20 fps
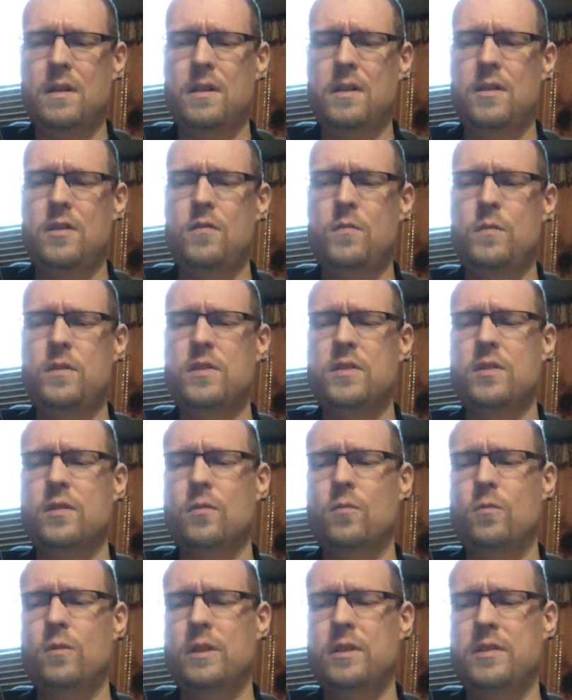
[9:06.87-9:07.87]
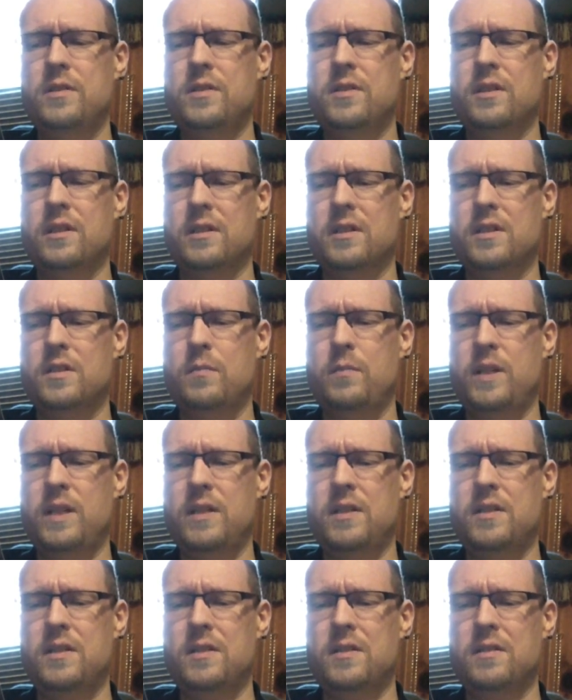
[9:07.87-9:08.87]
Humans are one such
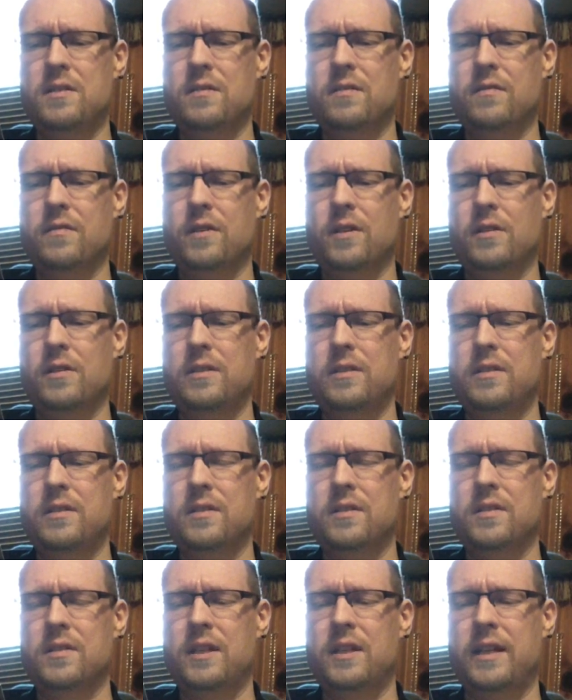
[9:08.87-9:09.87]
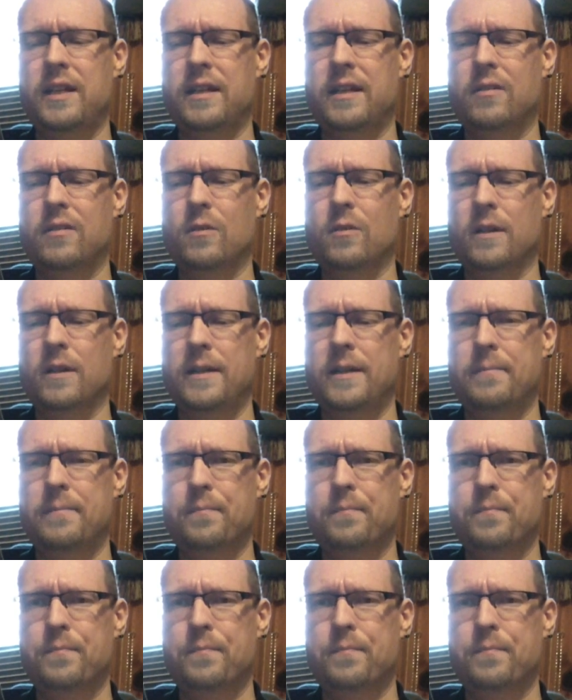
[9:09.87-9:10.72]
species that fall into this category.